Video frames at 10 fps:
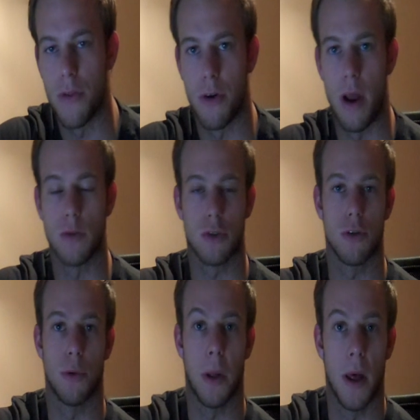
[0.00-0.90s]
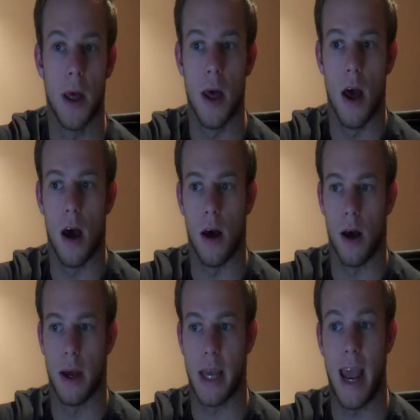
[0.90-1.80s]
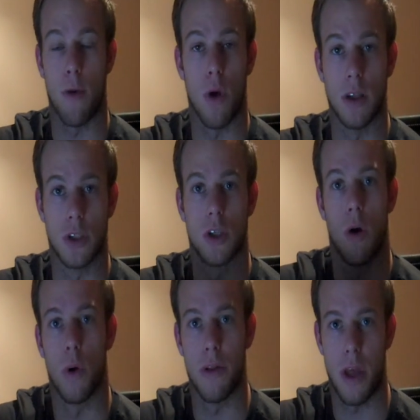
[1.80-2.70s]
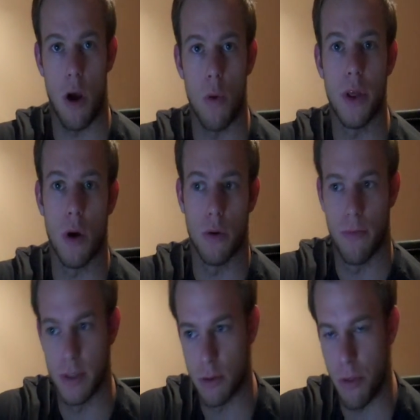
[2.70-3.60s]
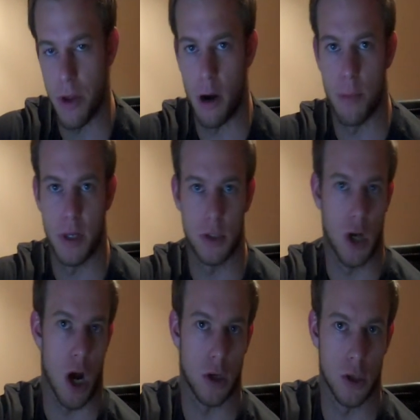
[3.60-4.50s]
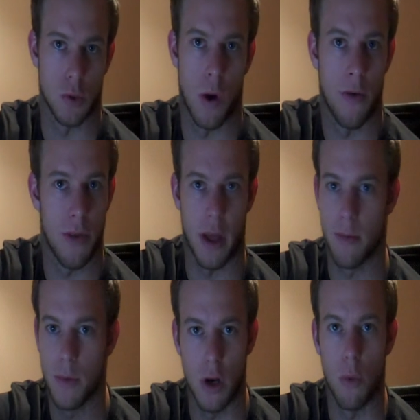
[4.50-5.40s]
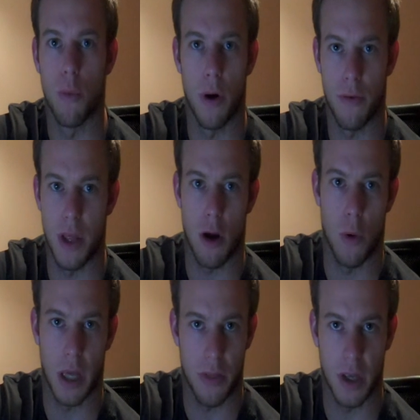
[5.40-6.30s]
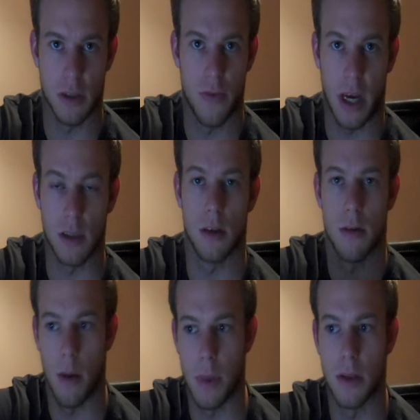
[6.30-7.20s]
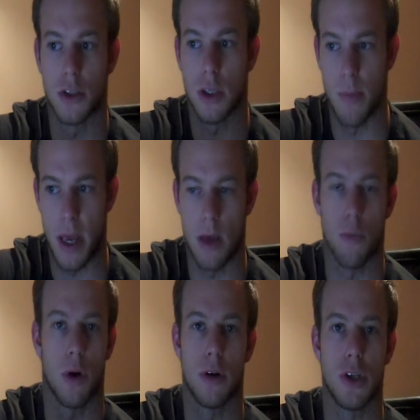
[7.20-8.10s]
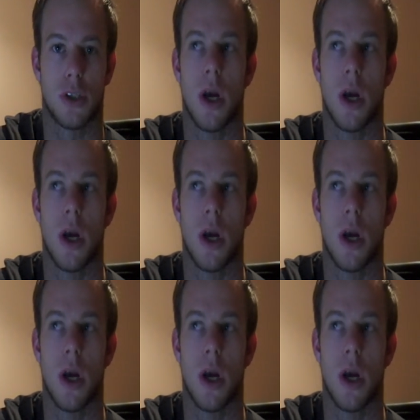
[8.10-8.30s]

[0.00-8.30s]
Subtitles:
they're now screwed and can't run. So where do they go? They go to physical therapists, doctors, wherever they go to get things fixed. I mean, it's just we're